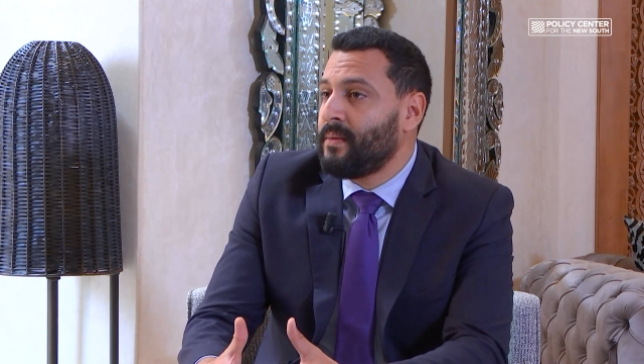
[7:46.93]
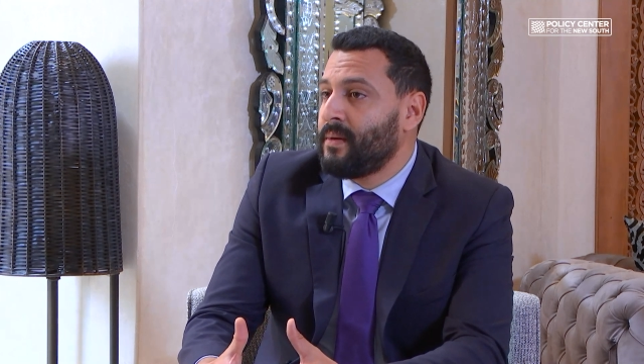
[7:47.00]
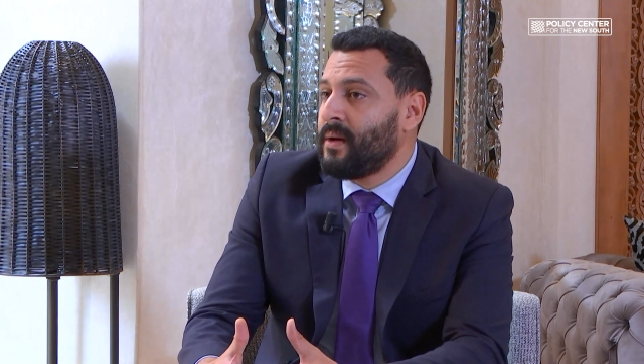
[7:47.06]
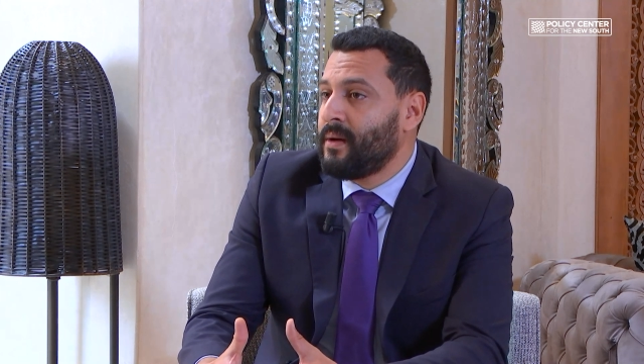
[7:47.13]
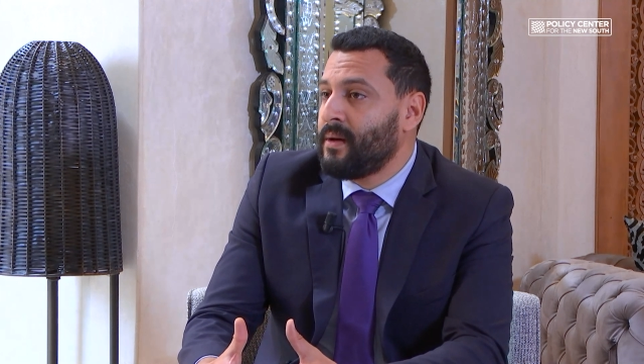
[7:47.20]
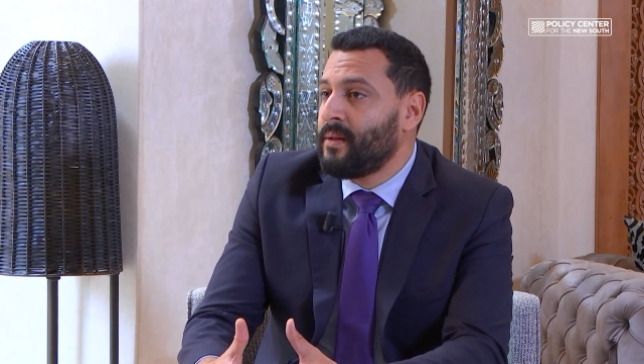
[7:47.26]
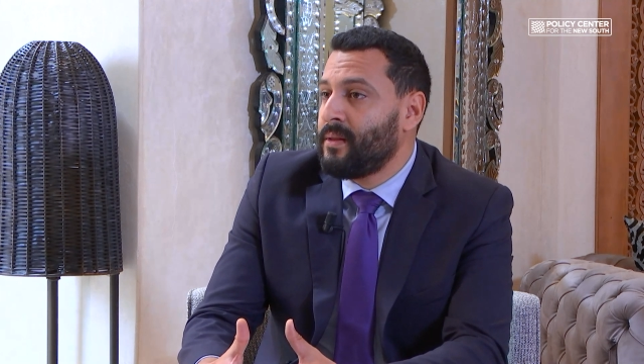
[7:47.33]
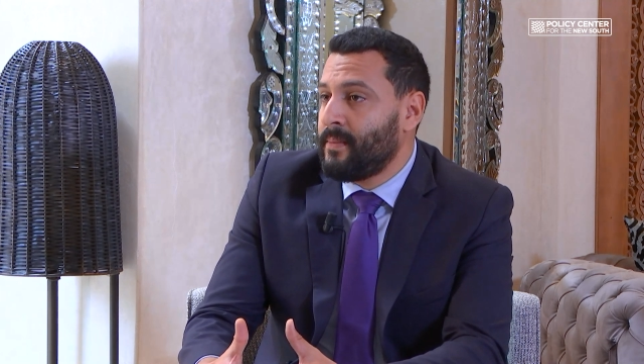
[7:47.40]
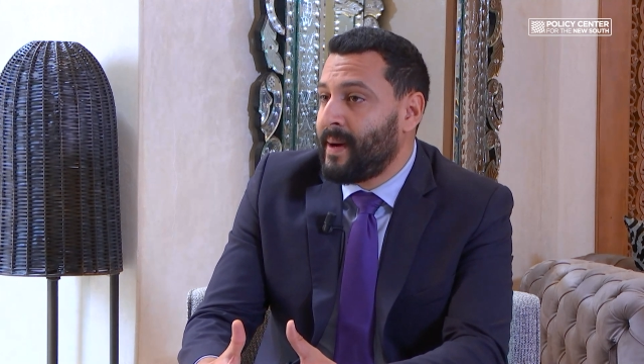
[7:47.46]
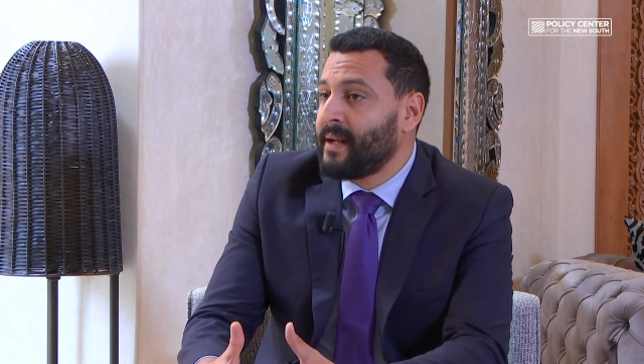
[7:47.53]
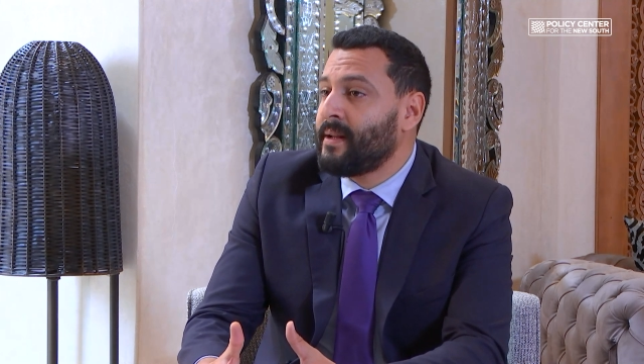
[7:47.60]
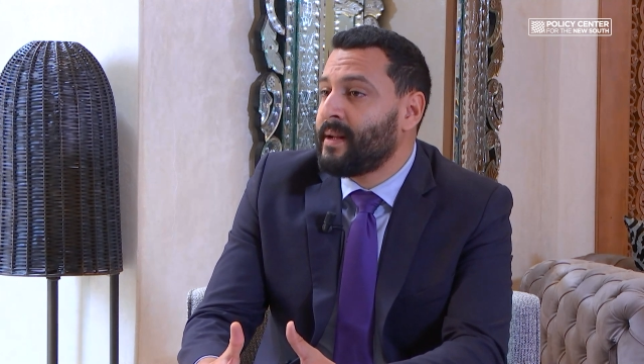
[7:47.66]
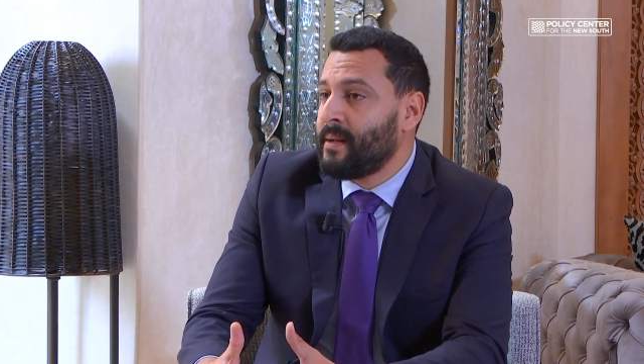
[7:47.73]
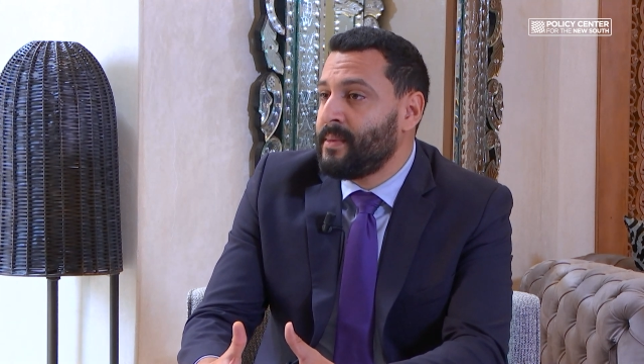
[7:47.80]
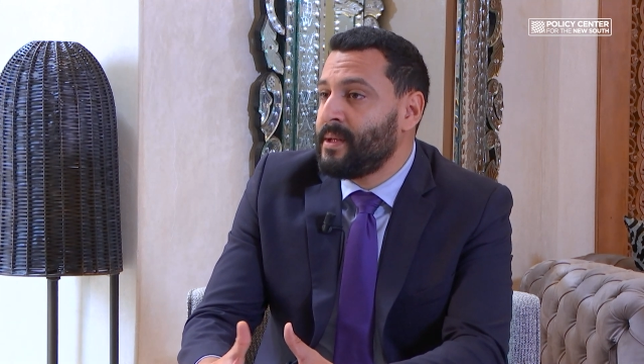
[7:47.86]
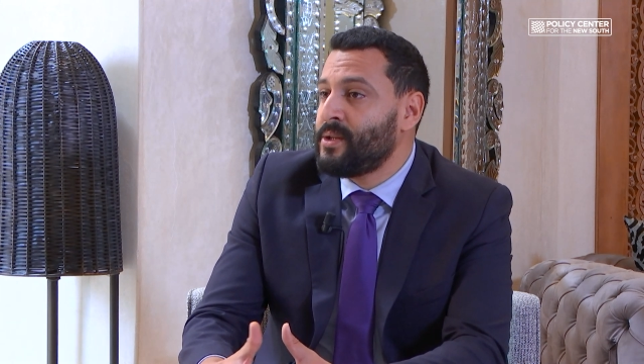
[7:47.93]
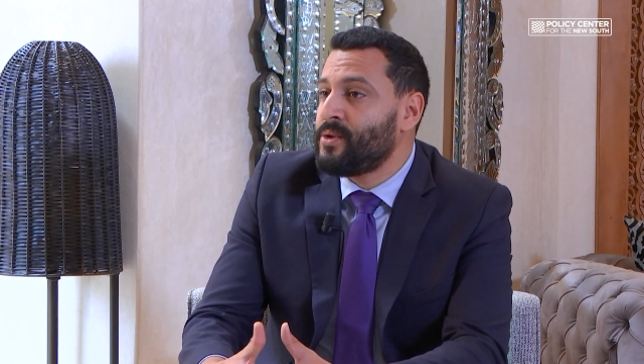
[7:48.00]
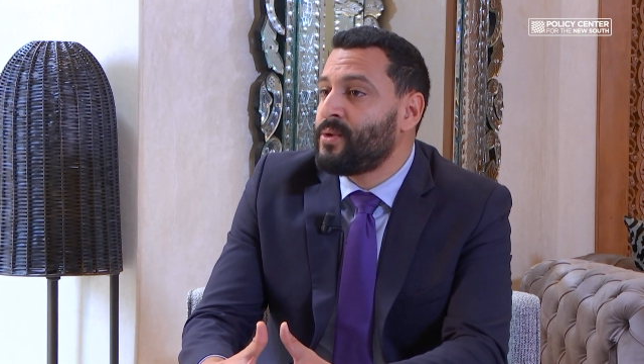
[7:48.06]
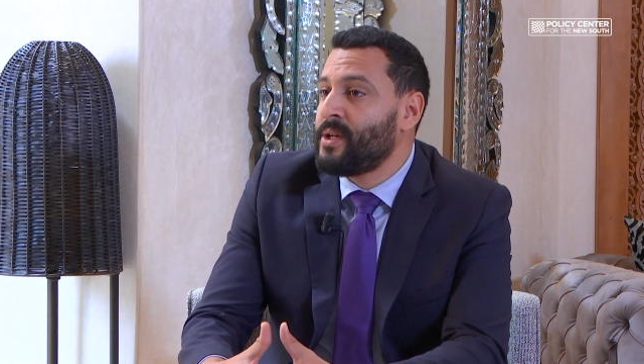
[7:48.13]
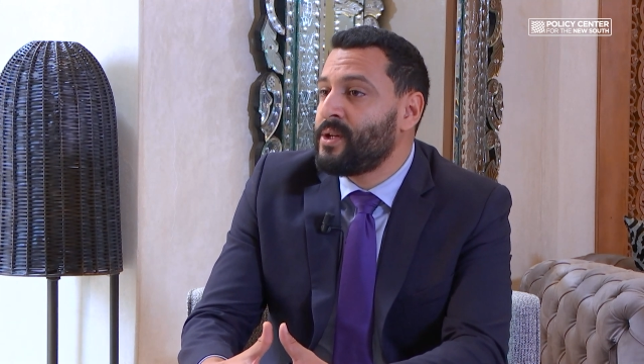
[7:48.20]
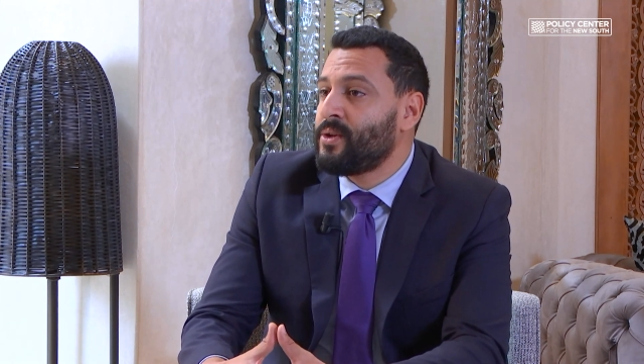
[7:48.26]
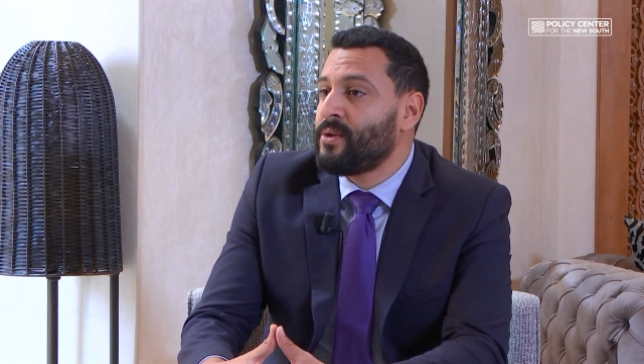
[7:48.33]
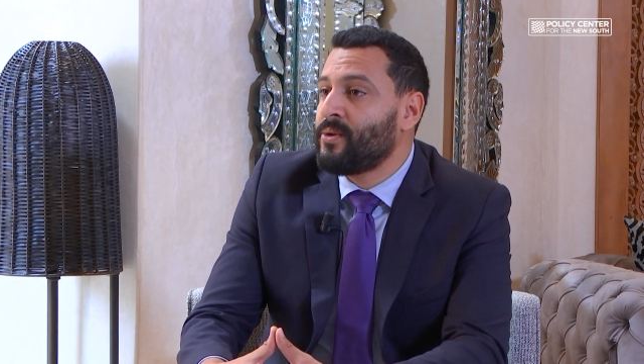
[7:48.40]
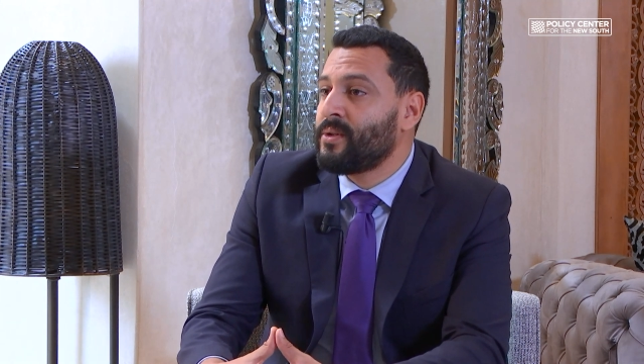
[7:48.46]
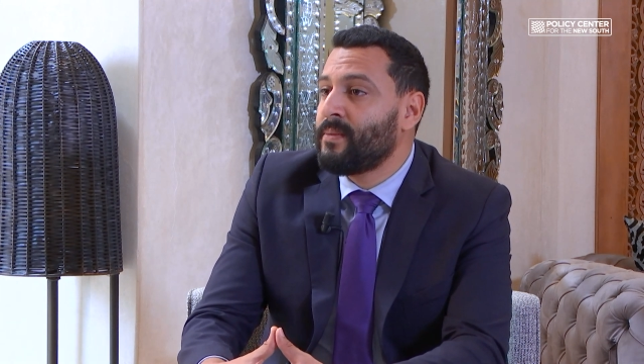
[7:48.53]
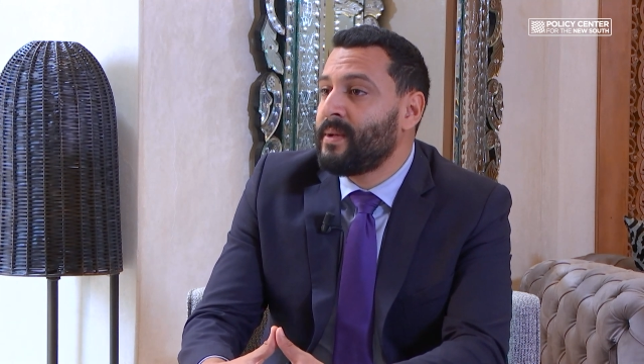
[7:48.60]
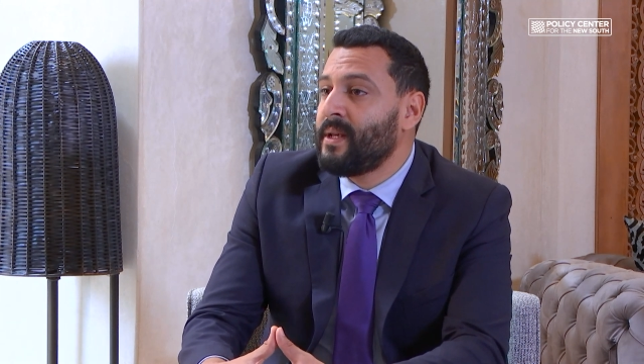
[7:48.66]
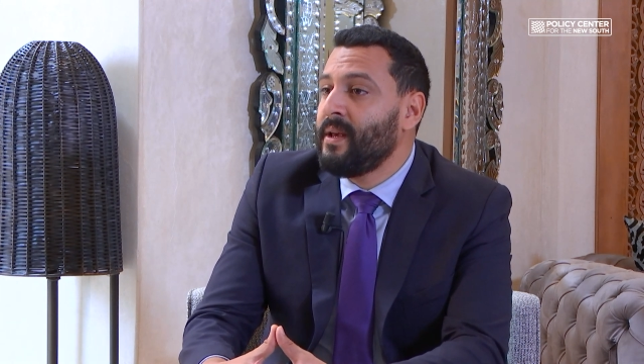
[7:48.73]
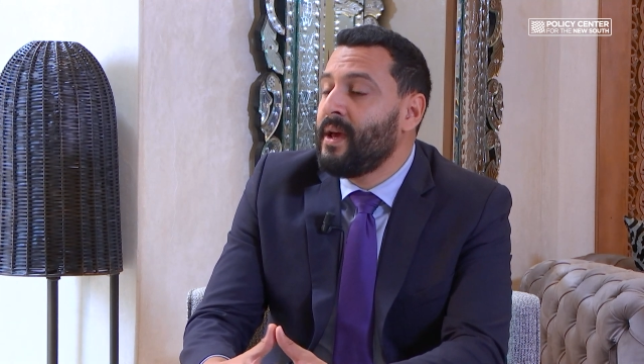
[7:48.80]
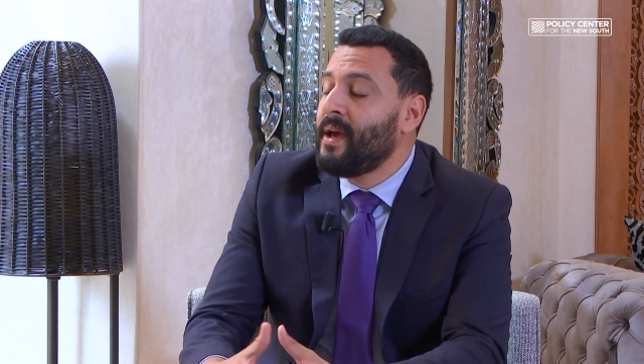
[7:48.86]
Biden administration,
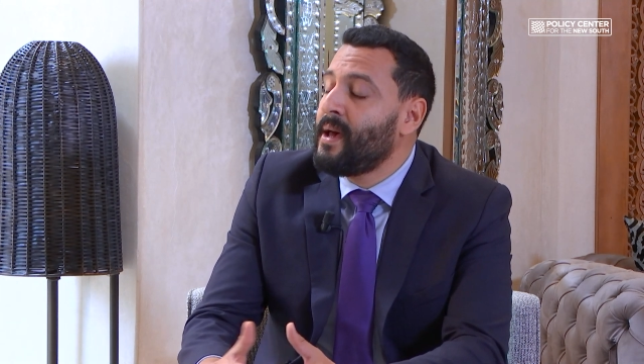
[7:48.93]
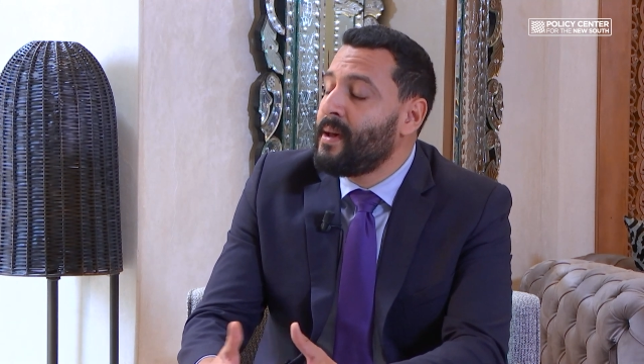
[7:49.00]
notably.